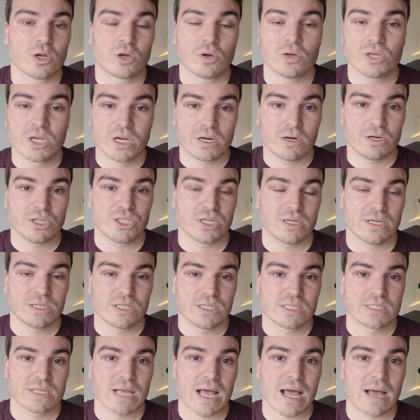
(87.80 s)
Conqueror
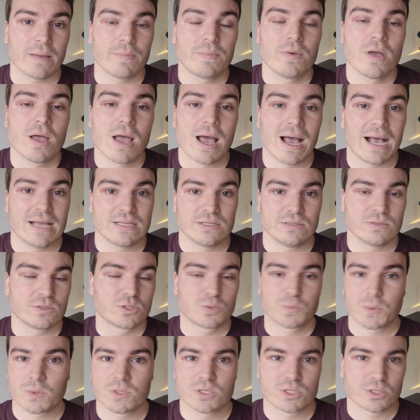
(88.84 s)
Challenges app hasn't
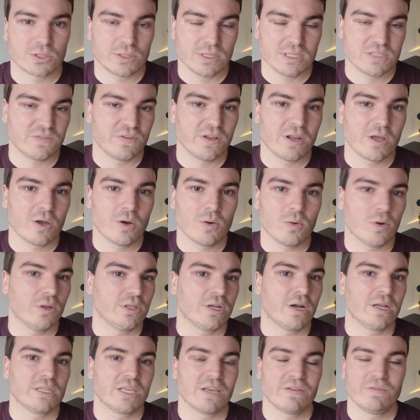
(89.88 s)
sponsored this video, or they're
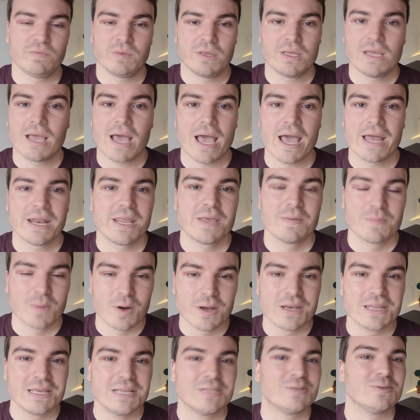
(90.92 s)
not giving me any
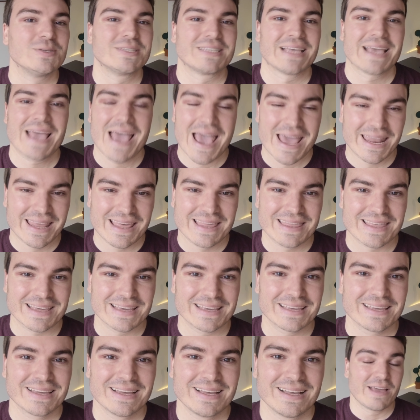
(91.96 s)
money to say
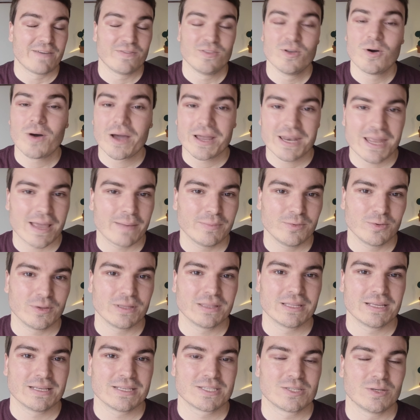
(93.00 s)
anything. They have no idea I'm doing
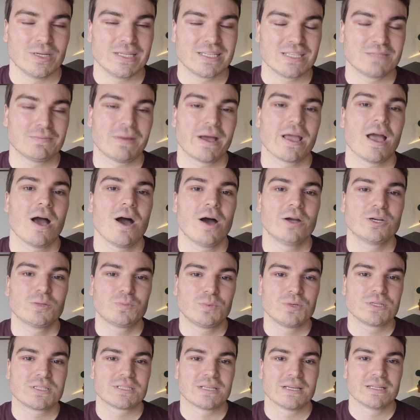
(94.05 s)
this, so this is my
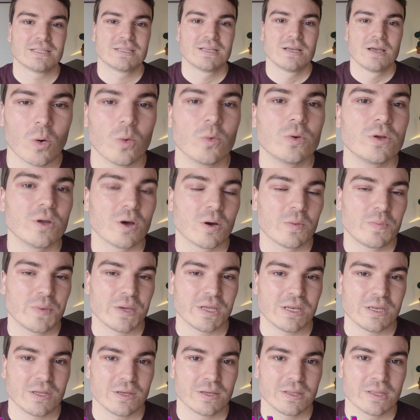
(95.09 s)
100% own
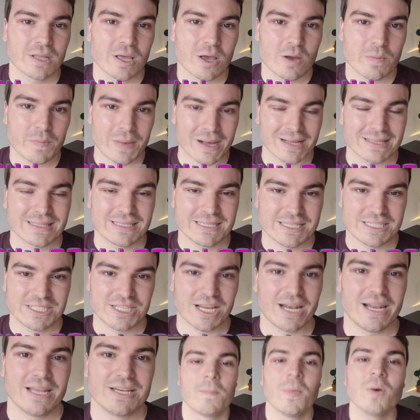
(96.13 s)
opinion about this
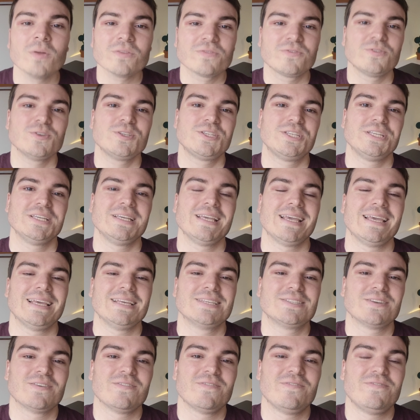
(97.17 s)
challenge. Mount Fuji
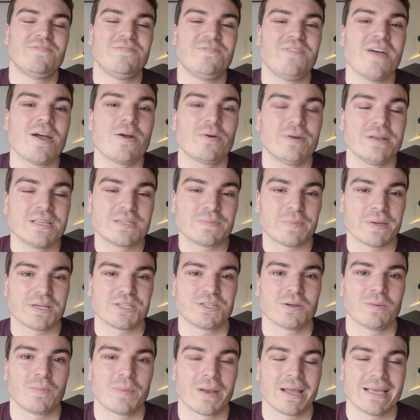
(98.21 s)
is a very
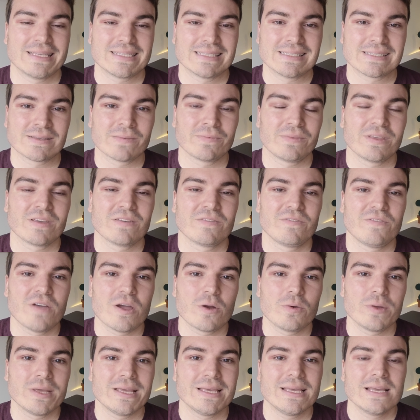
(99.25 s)
special place and something
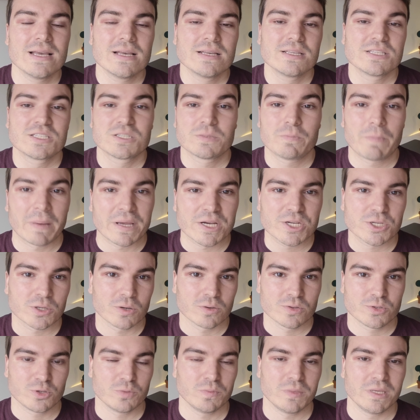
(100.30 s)
very
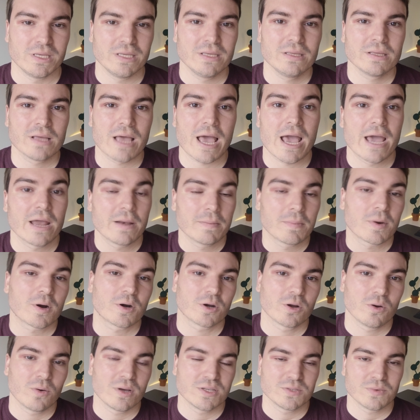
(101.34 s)
special to me and
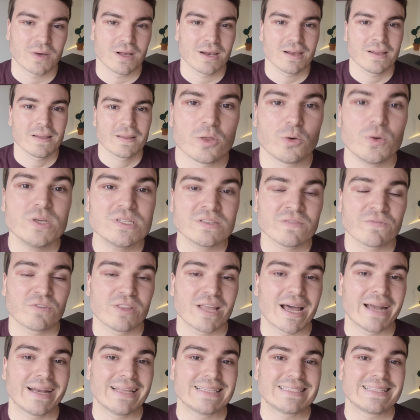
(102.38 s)
Margot as well. The reason for
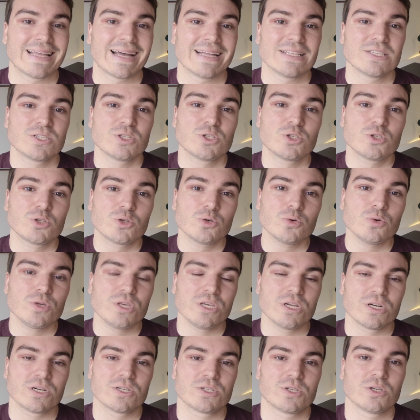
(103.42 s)
that is that 2
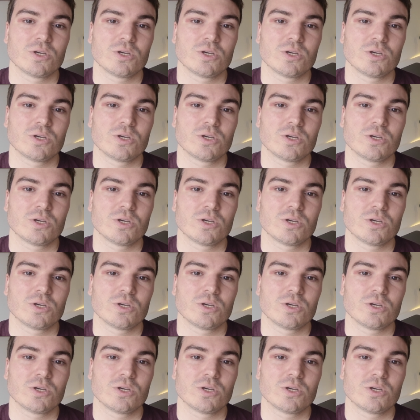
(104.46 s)
years